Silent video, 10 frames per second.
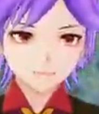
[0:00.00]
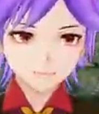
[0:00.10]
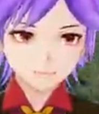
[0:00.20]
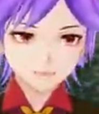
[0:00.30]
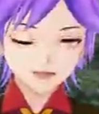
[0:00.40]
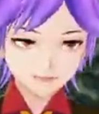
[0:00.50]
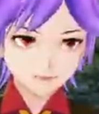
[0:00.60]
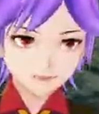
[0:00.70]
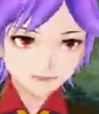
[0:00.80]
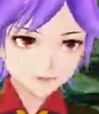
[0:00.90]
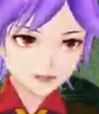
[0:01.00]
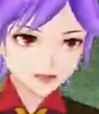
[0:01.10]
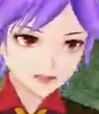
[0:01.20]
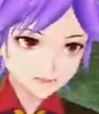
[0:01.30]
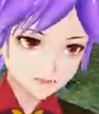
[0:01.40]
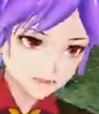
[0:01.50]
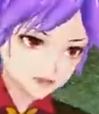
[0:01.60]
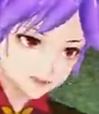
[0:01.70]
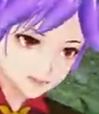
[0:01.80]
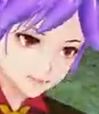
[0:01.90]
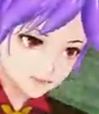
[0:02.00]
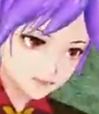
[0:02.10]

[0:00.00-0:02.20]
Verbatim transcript: Banther, with the Banther and the Banshee.